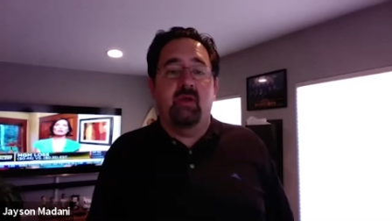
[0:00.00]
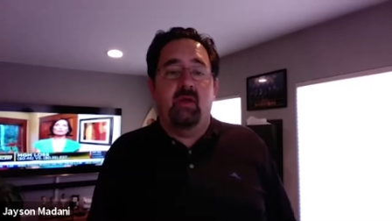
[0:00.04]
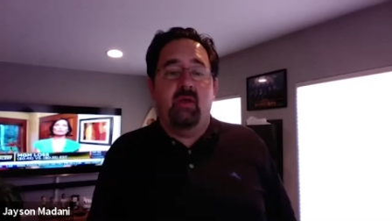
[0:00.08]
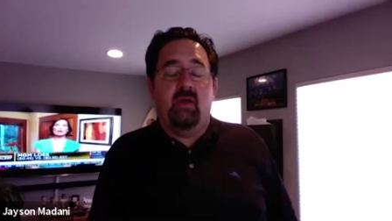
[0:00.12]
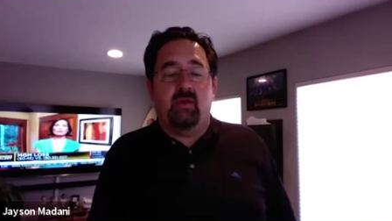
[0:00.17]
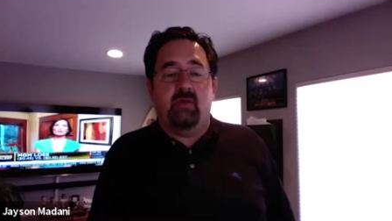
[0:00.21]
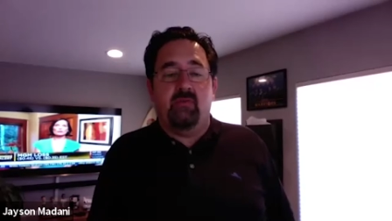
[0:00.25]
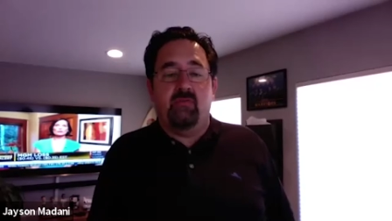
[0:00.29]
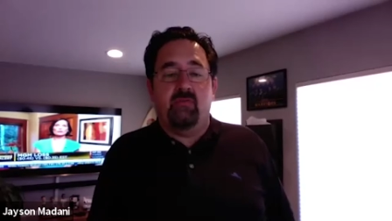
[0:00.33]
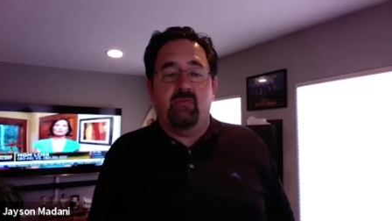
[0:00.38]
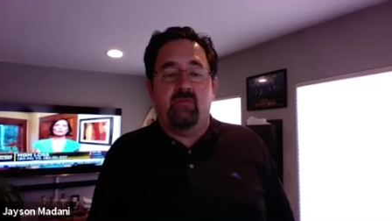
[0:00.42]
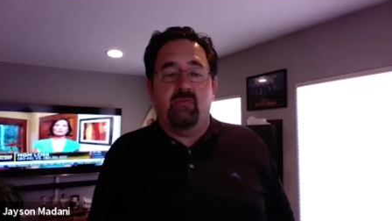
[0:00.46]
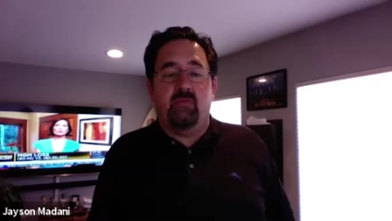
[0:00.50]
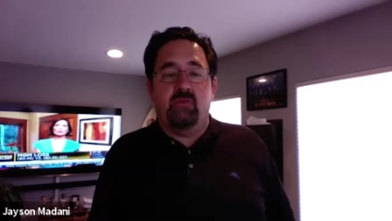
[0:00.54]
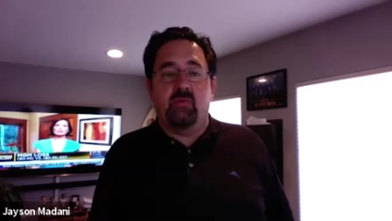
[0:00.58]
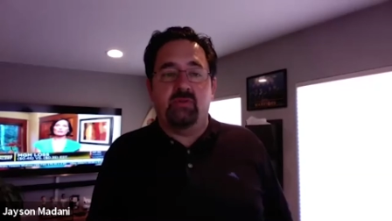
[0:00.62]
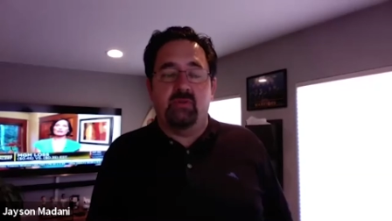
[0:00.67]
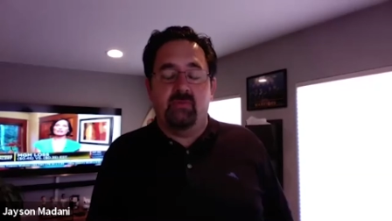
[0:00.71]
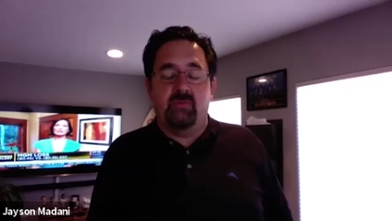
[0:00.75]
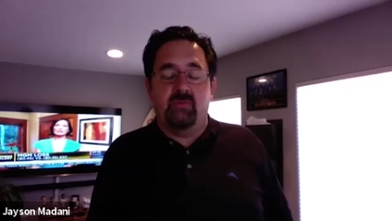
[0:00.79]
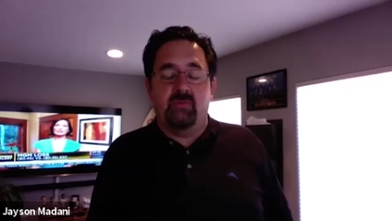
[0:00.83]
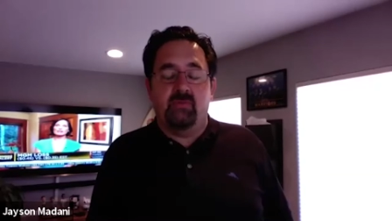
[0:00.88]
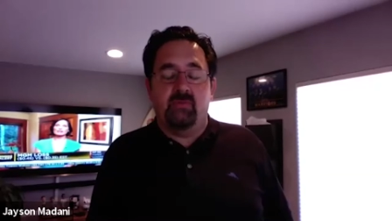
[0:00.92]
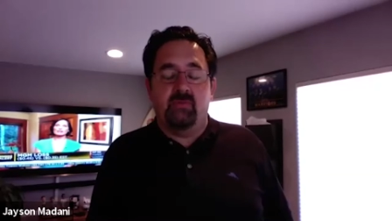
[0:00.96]
good
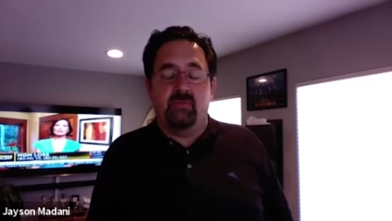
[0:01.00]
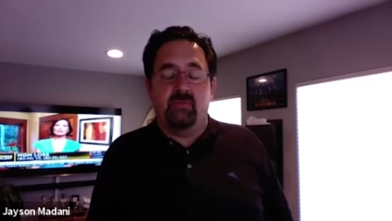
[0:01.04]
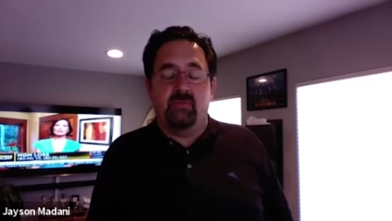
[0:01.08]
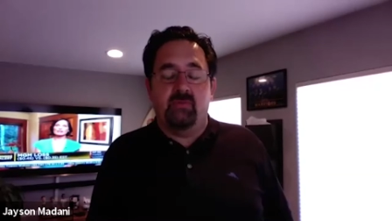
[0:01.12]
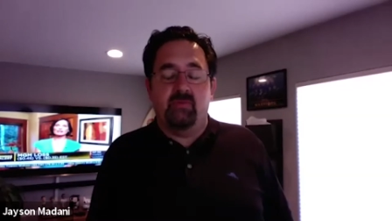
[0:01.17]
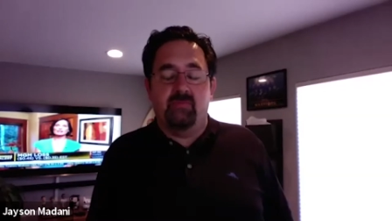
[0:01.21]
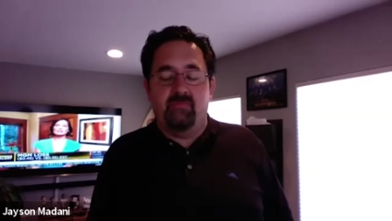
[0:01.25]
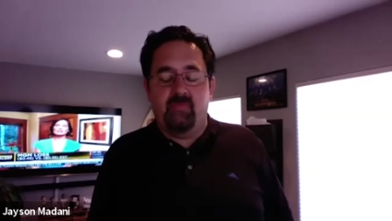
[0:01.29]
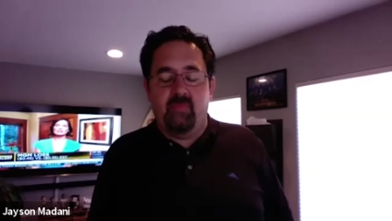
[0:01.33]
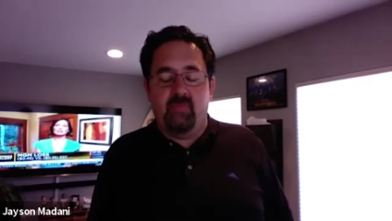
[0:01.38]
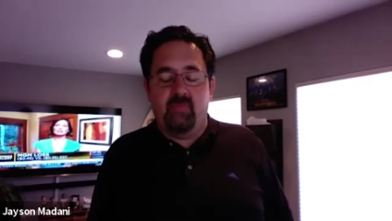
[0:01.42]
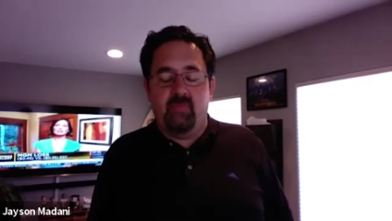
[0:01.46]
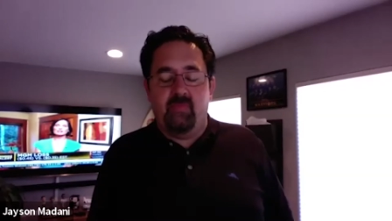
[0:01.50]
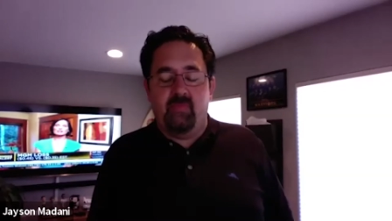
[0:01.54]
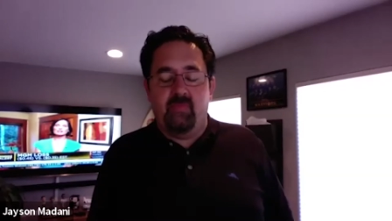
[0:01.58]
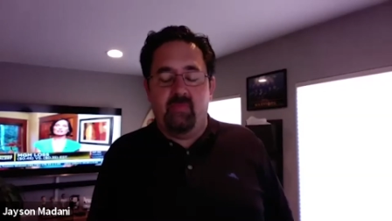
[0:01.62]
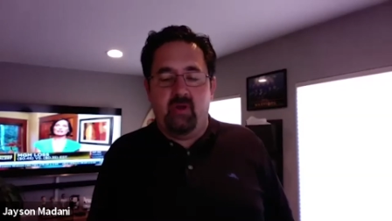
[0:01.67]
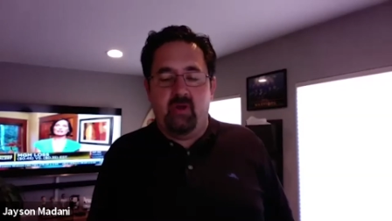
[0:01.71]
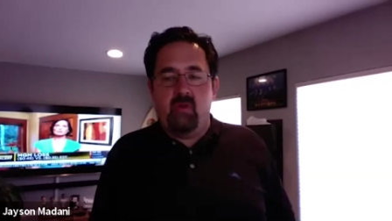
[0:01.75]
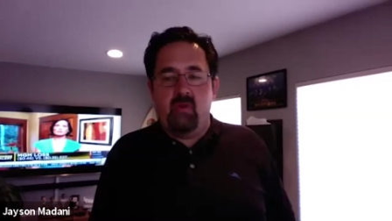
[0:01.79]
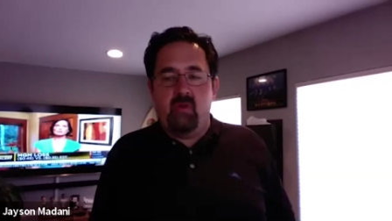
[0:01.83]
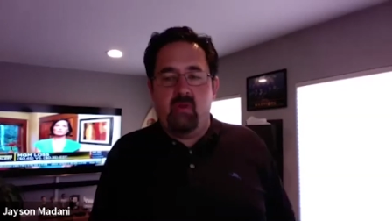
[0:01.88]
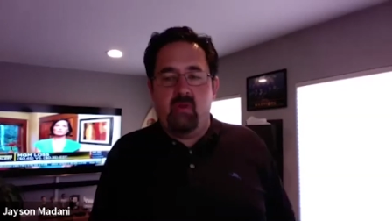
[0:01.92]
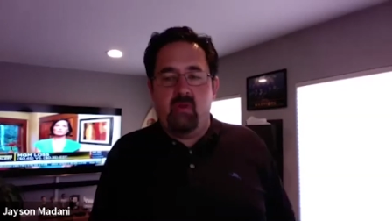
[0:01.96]
situation.
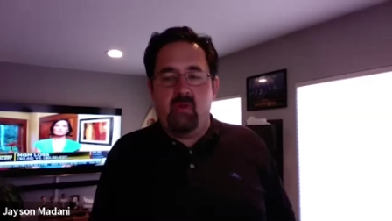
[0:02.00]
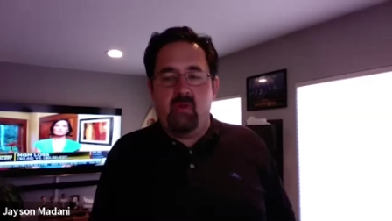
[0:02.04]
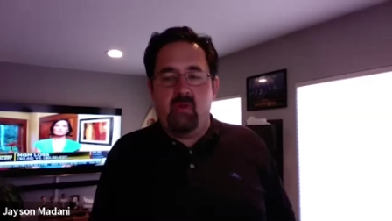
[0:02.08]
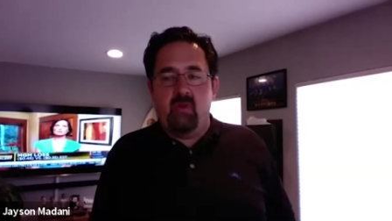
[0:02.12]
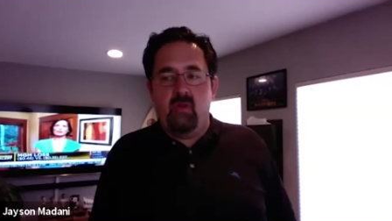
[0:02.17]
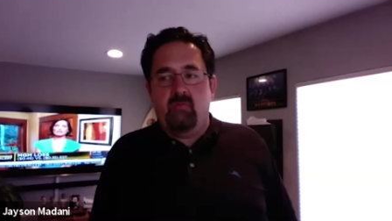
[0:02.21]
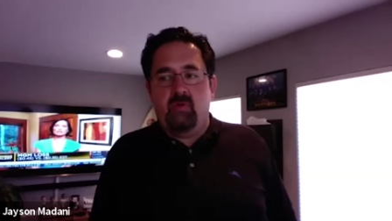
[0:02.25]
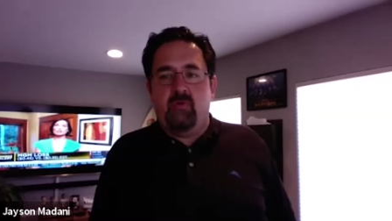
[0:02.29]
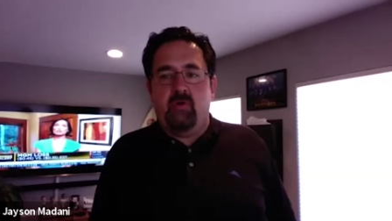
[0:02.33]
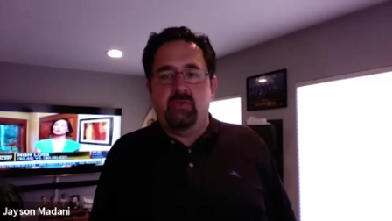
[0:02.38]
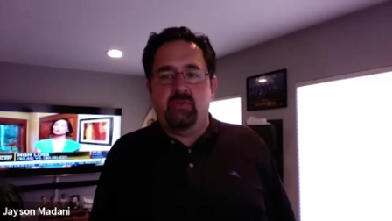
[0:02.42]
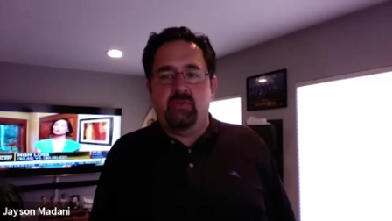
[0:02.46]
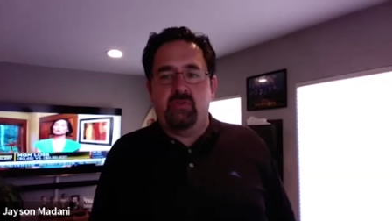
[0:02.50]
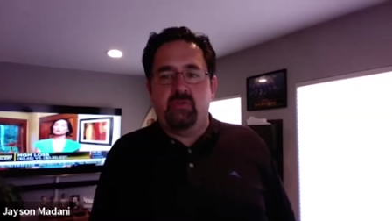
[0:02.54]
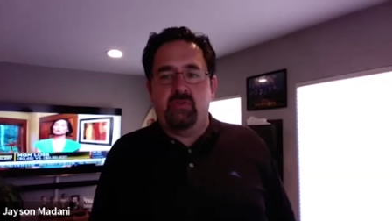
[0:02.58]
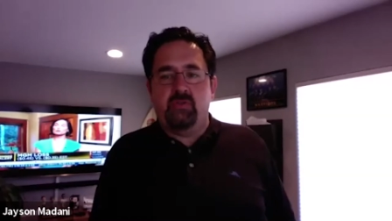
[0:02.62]
We've